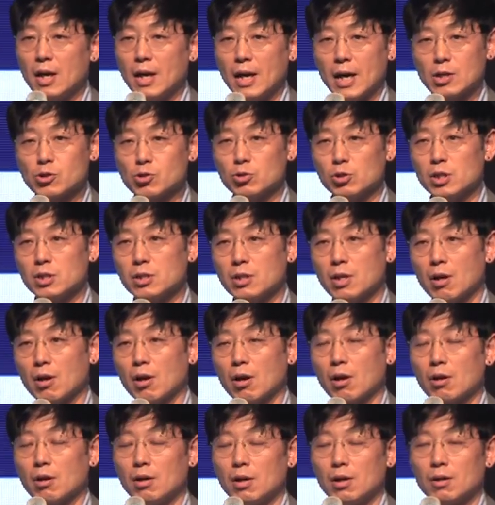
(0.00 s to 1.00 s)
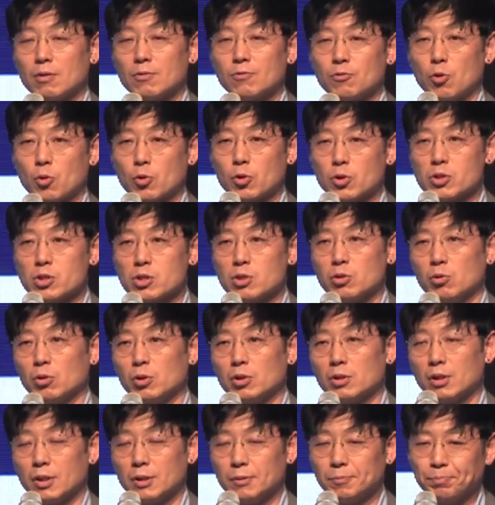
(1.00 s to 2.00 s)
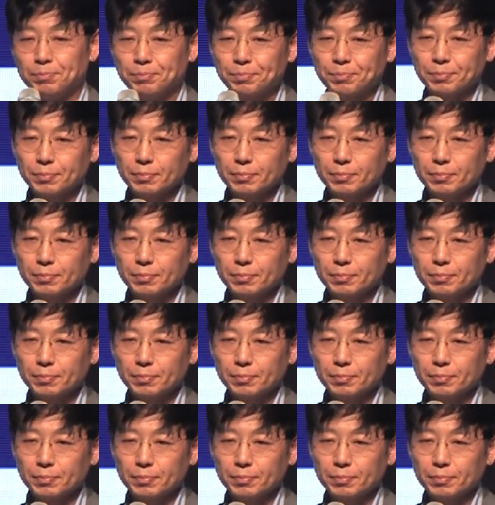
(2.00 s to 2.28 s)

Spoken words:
actually they are focusing on